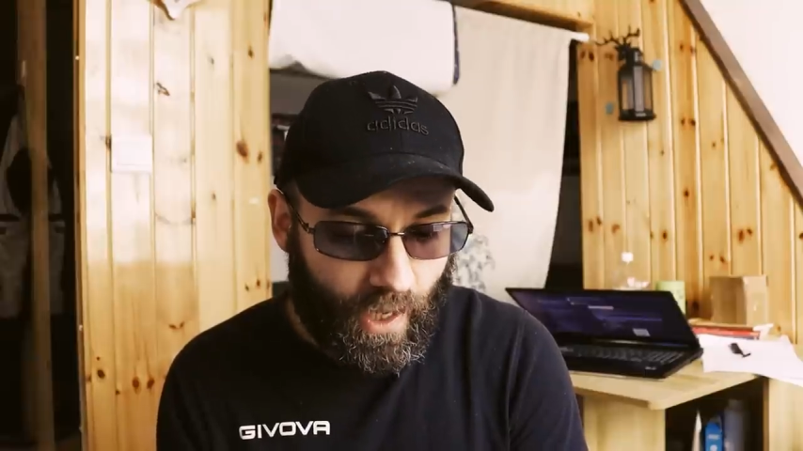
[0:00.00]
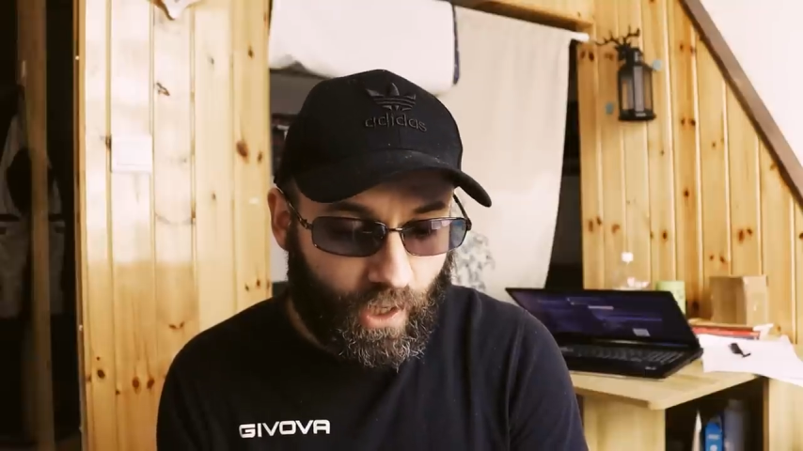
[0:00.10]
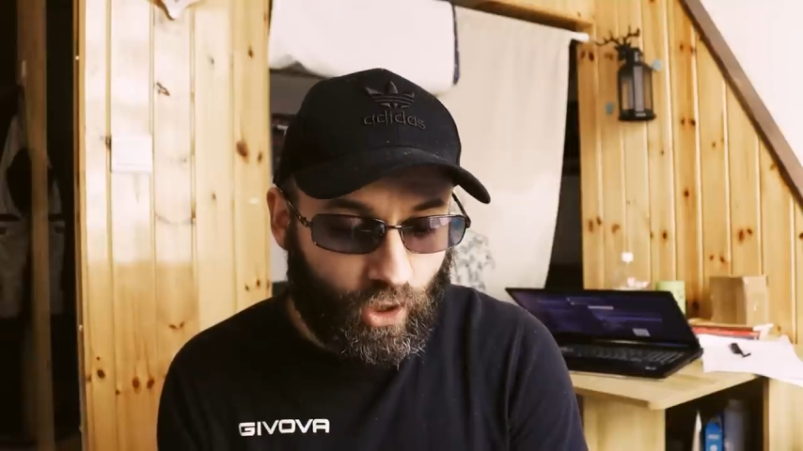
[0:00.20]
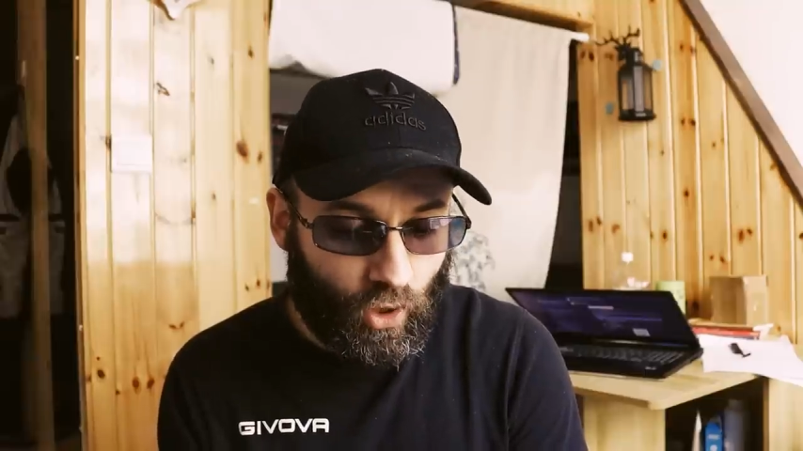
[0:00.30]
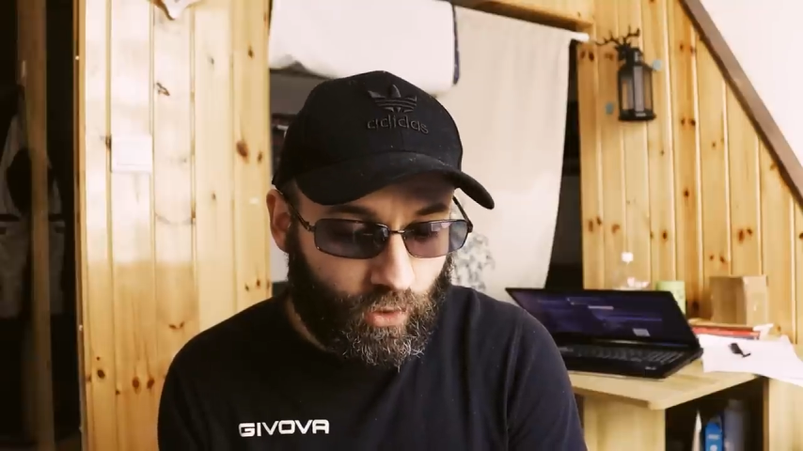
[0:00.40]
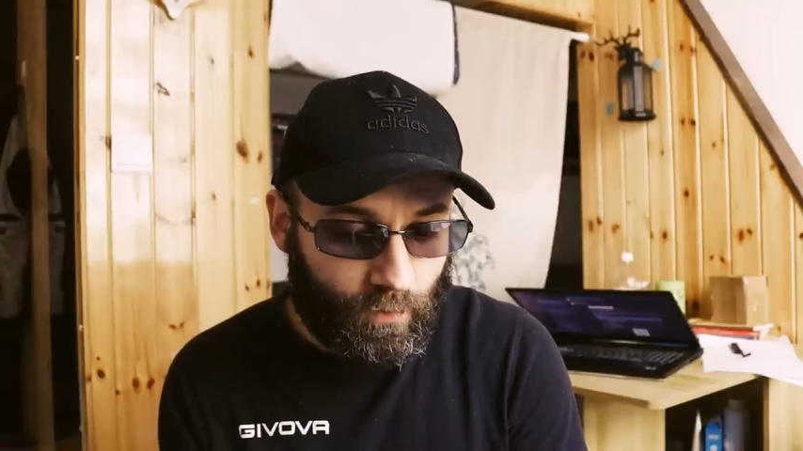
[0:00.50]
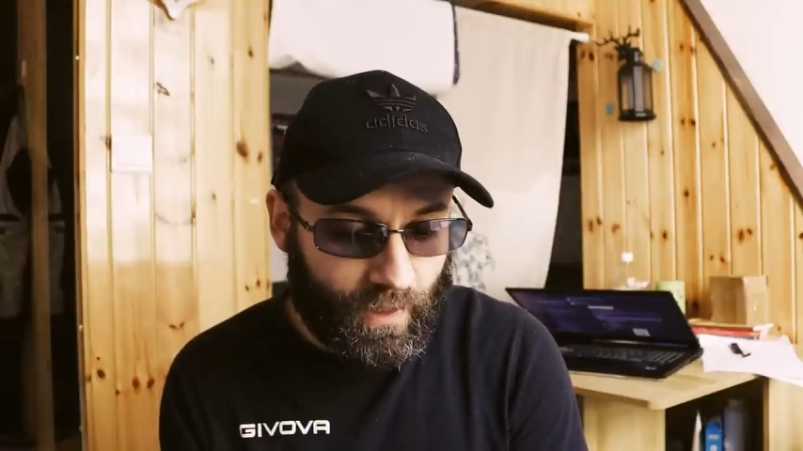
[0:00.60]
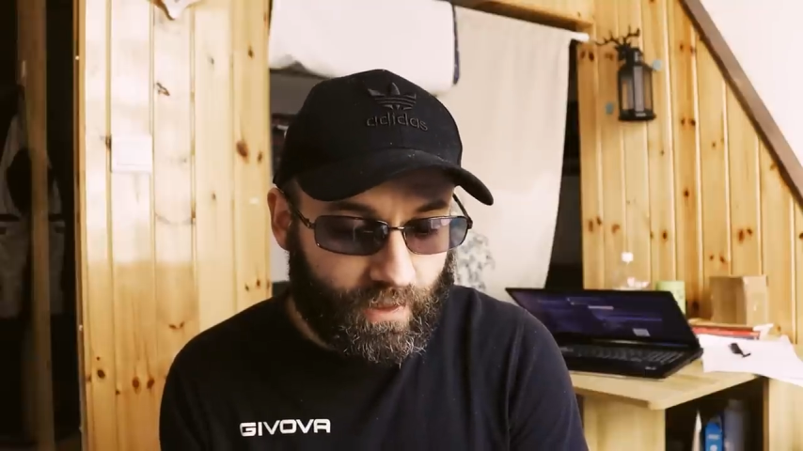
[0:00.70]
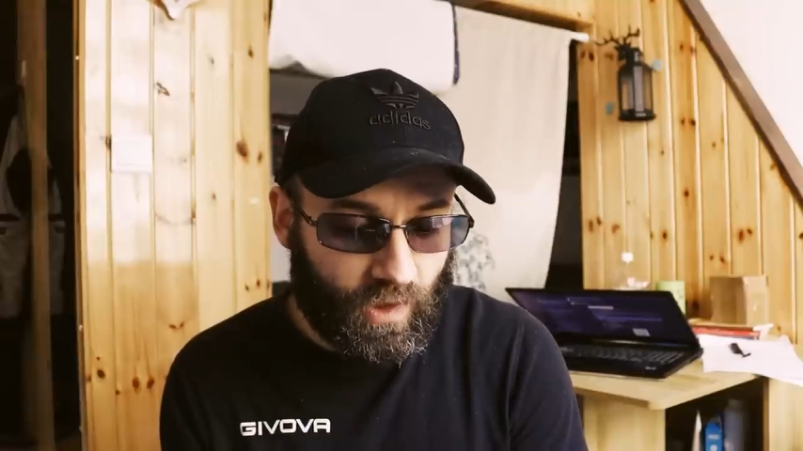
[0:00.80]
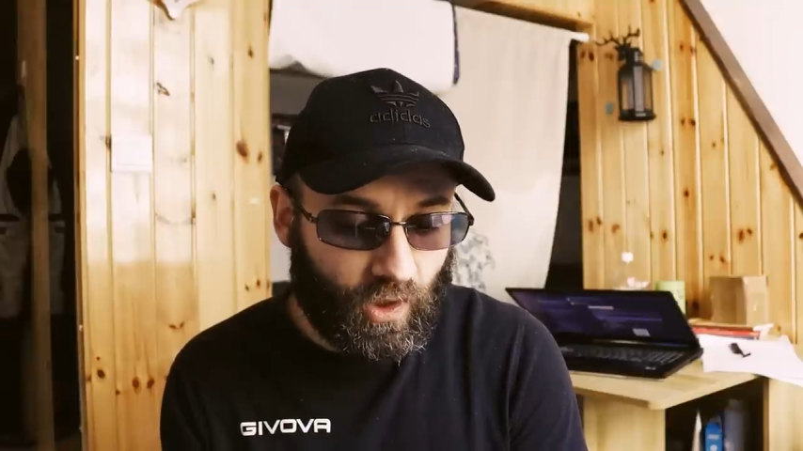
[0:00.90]
A code
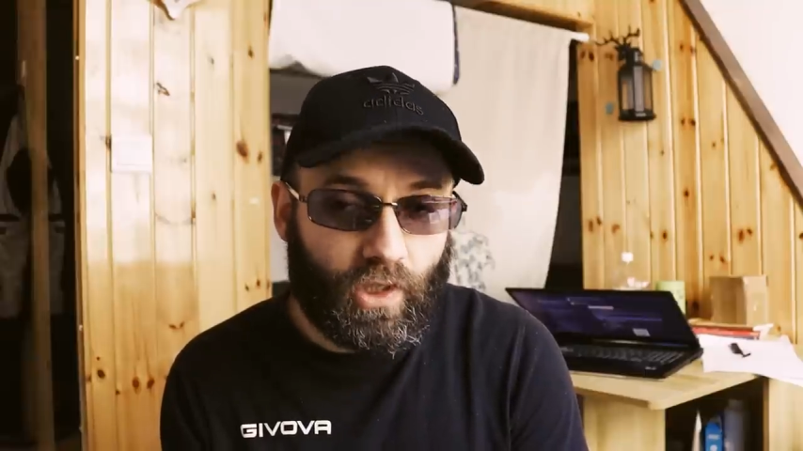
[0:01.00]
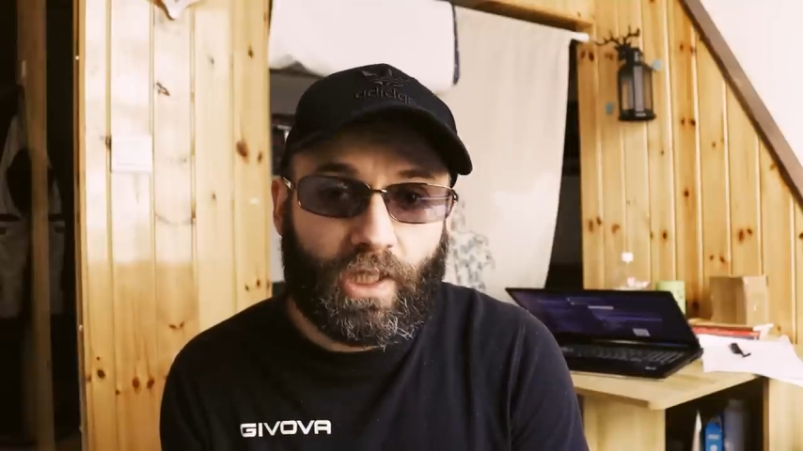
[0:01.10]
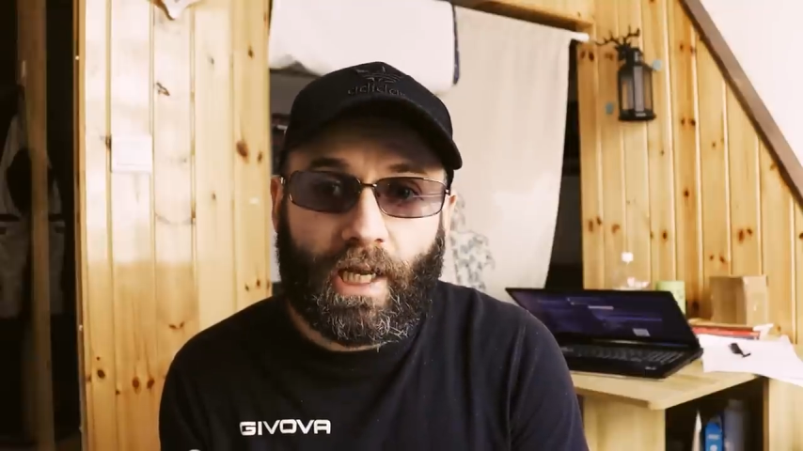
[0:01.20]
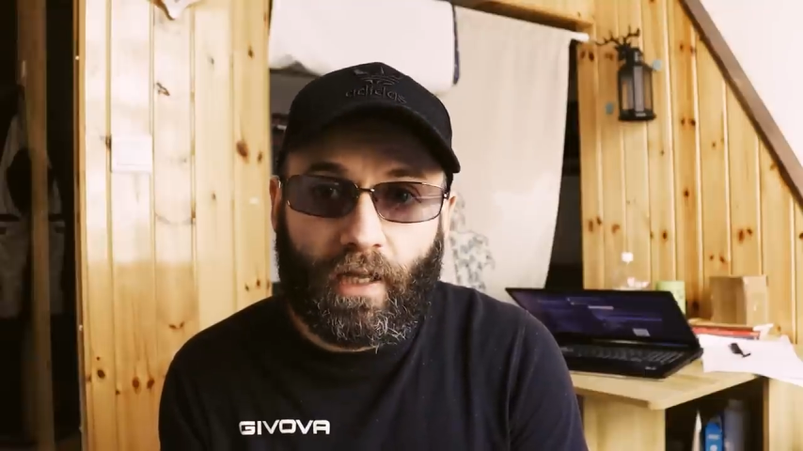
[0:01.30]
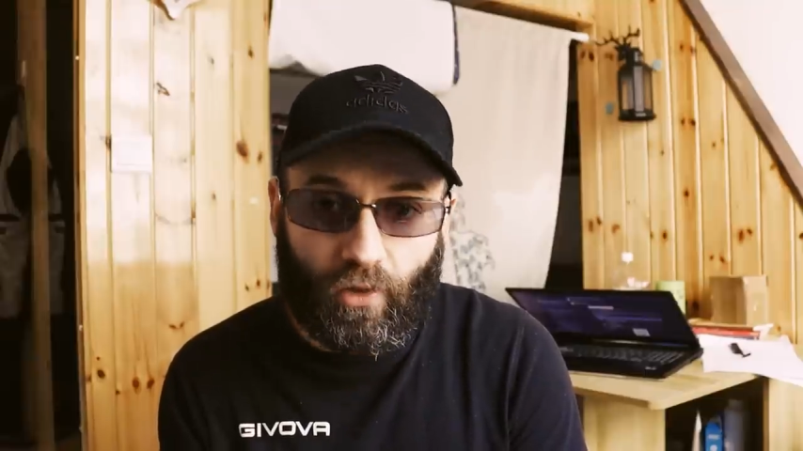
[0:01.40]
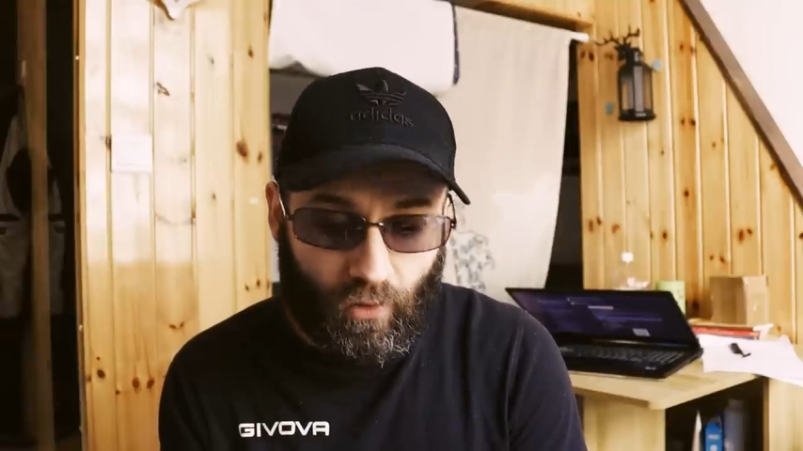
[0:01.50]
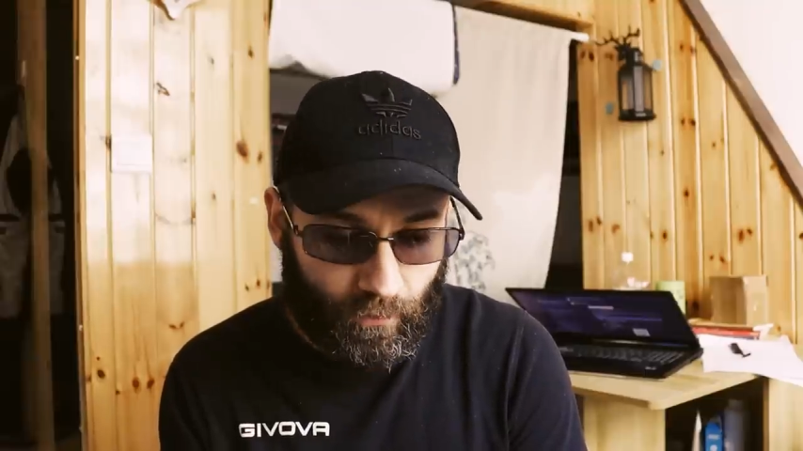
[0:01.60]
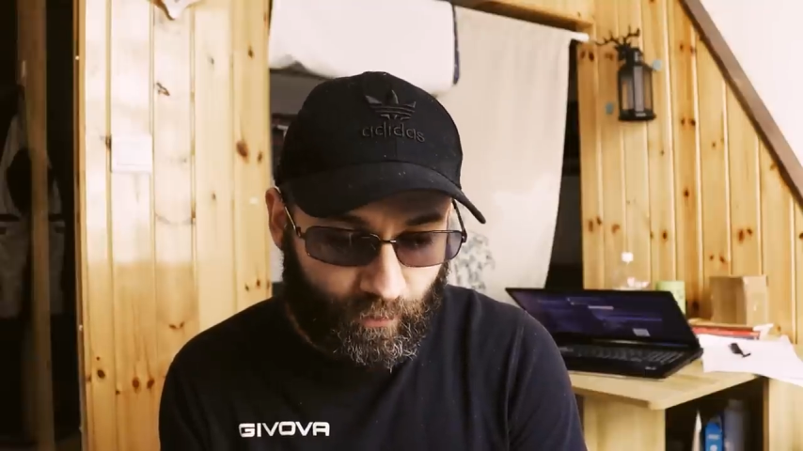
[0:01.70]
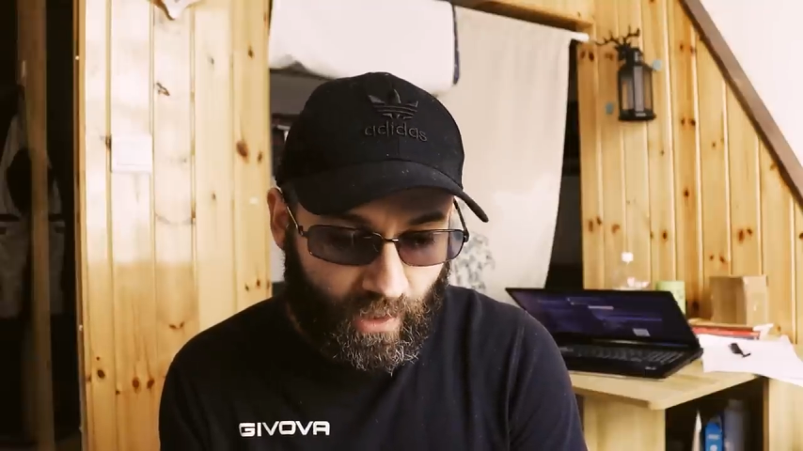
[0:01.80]
might turn yellow